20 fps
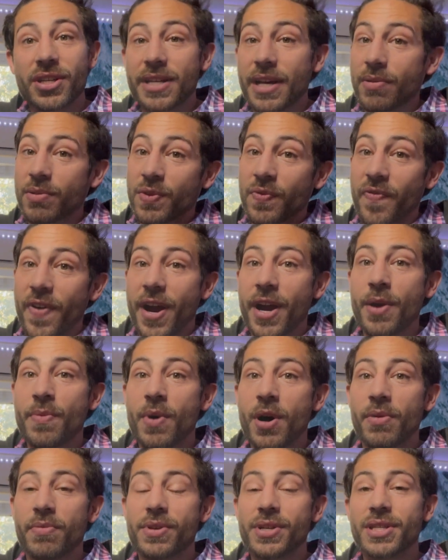That was very
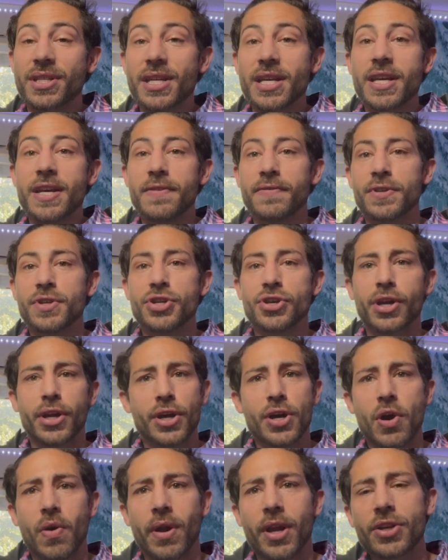well received. You're going to
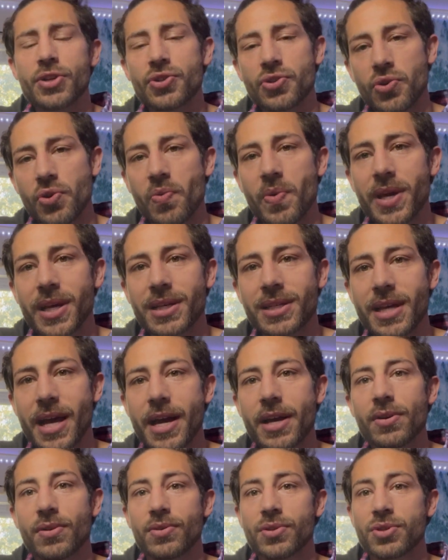go on a 2-week cycle.